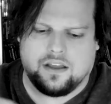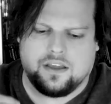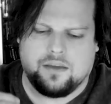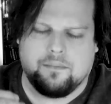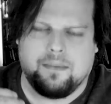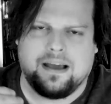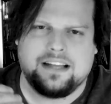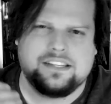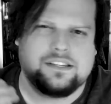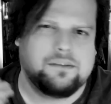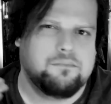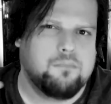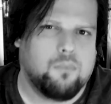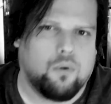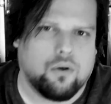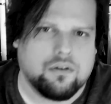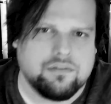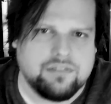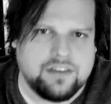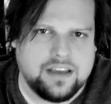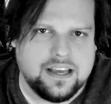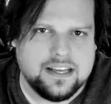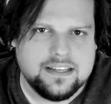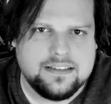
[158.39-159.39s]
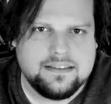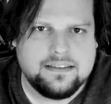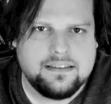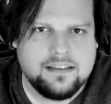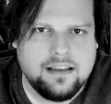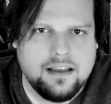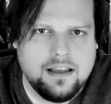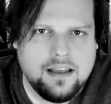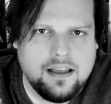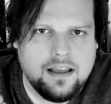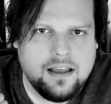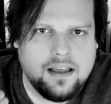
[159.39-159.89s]
imagine Morpheus
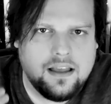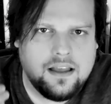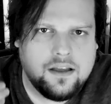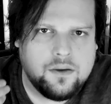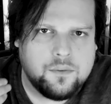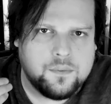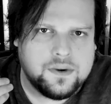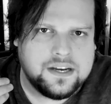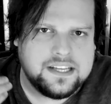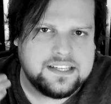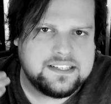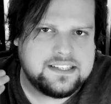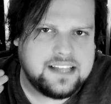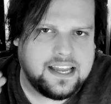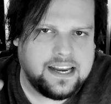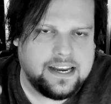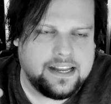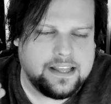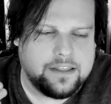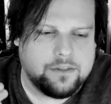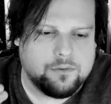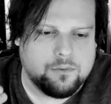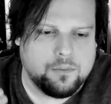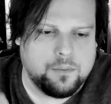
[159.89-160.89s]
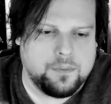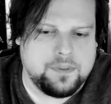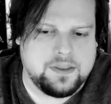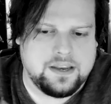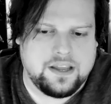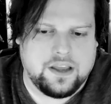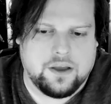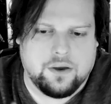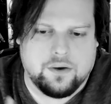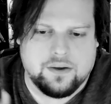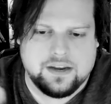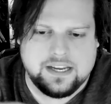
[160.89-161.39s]
when he's standing in the room with
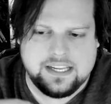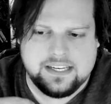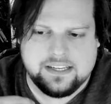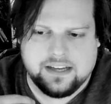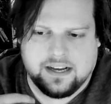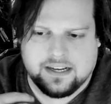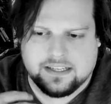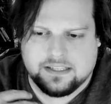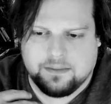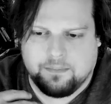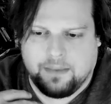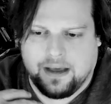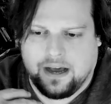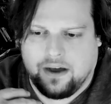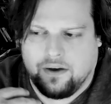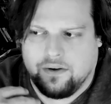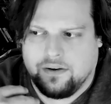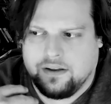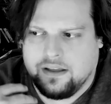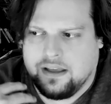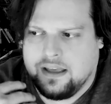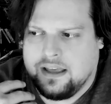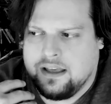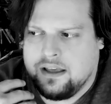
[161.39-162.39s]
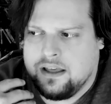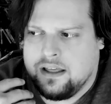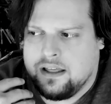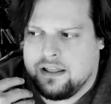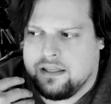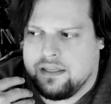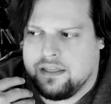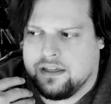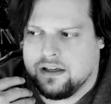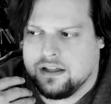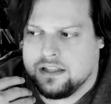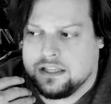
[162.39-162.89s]
Neo and he talks about
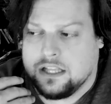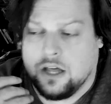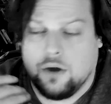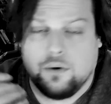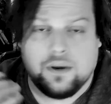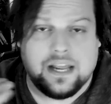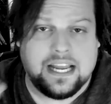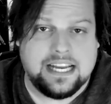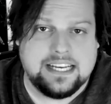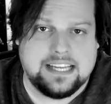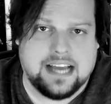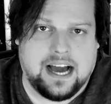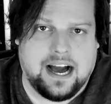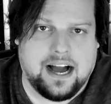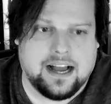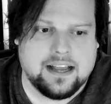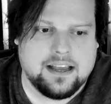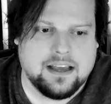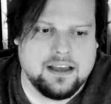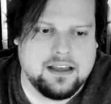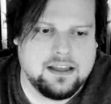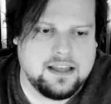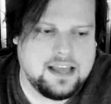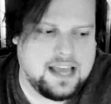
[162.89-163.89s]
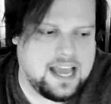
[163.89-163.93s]
the loading dock,